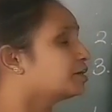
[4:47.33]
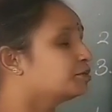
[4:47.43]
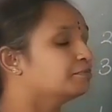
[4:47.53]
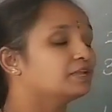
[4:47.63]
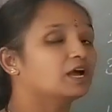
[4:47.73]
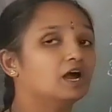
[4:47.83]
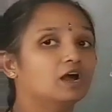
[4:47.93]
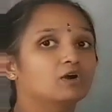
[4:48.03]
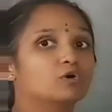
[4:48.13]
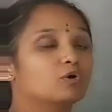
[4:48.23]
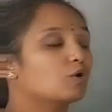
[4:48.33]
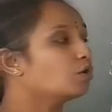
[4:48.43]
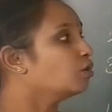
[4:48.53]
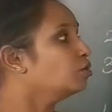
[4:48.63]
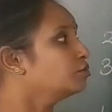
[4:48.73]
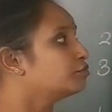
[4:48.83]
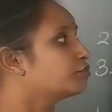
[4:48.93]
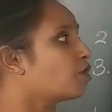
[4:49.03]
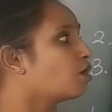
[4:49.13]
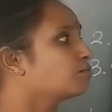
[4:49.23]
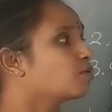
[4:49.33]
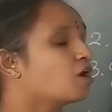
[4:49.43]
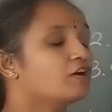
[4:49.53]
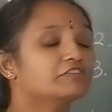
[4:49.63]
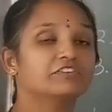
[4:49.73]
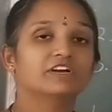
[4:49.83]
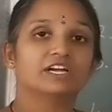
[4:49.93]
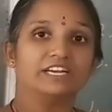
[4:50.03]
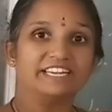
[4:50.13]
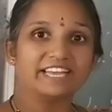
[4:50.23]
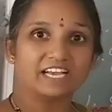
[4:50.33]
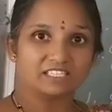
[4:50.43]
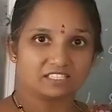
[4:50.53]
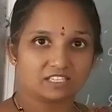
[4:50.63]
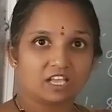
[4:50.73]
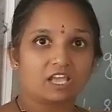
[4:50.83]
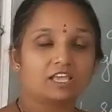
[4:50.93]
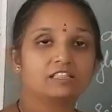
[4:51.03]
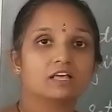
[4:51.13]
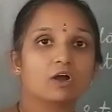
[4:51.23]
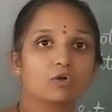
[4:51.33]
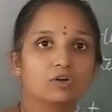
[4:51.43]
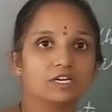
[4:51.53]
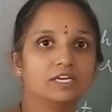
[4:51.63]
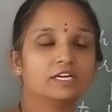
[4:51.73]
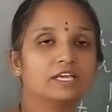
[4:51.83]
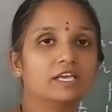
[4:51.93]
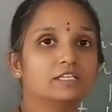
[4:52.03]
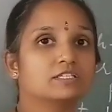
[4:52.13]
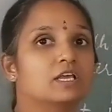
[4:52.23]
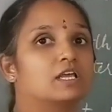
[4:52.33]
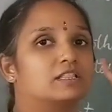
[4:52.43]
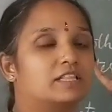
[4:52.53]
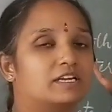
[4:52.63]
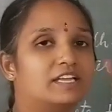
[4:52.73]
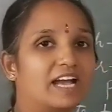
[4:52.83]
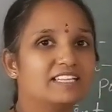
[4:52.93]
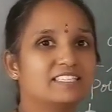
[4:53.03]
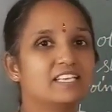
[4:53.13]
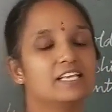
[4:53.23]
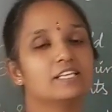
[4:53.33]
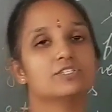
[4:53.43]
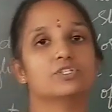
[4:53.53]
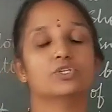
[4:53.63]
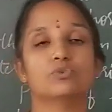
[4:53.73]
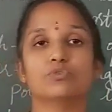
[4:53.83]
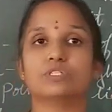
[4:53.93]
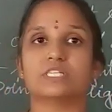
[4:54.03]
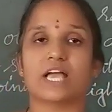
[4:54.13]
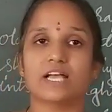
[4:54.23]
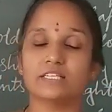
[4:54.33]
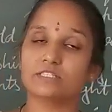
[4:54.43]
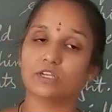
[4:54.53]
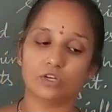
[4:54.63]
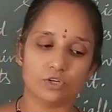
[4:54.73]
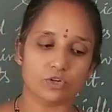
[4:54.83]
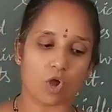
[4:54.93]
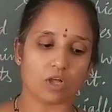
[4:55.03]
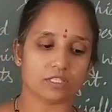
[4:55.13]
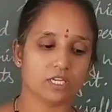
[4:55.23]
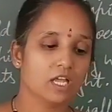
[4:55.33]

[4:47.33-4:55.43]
to be a old form of does. In the olden days the does is used as doth.